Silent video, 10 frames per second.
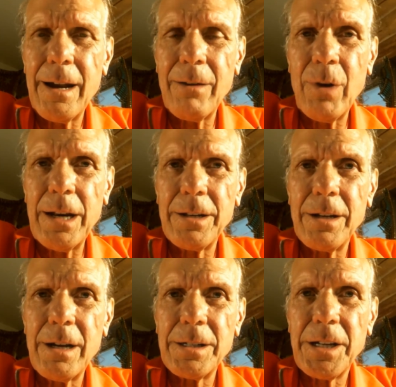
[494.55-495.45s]
I went and
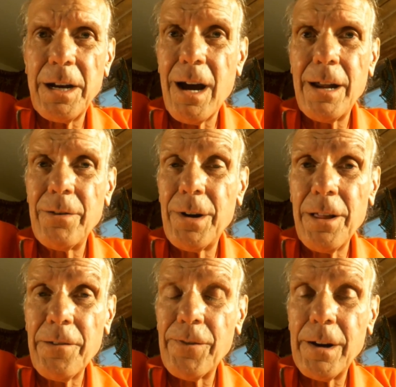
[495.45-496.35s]
uh, said hi to
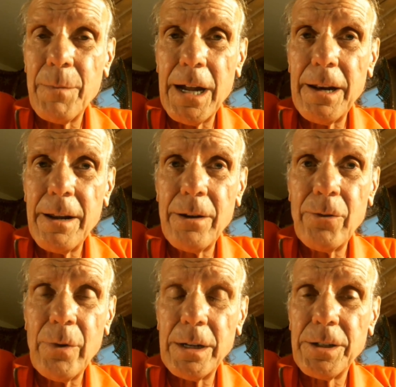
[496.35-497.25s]
another friend of mine
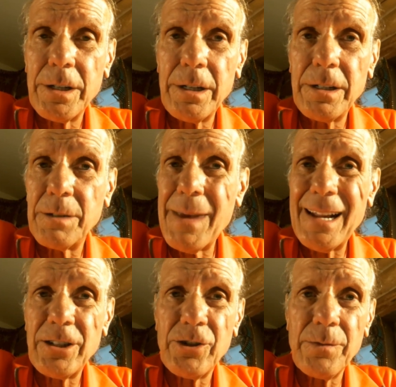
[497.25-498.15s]
who runs, a, he's a
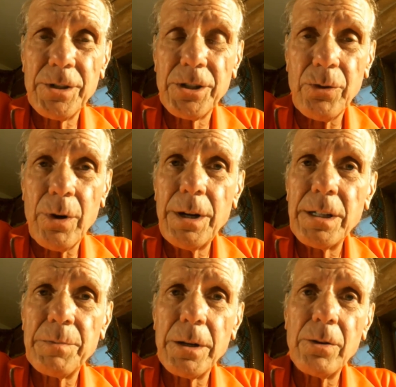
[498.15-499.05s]
manager of a store and
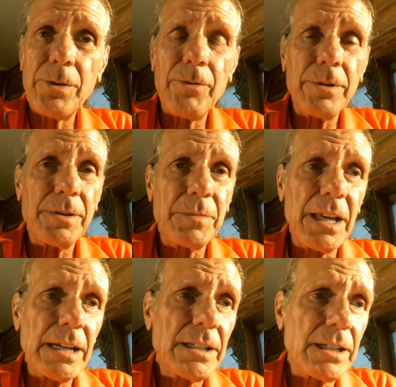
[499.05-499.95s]
he's been going through some
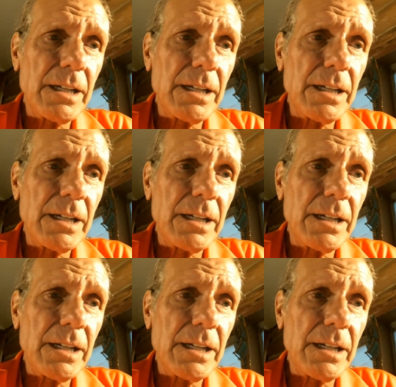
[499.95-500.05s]
things.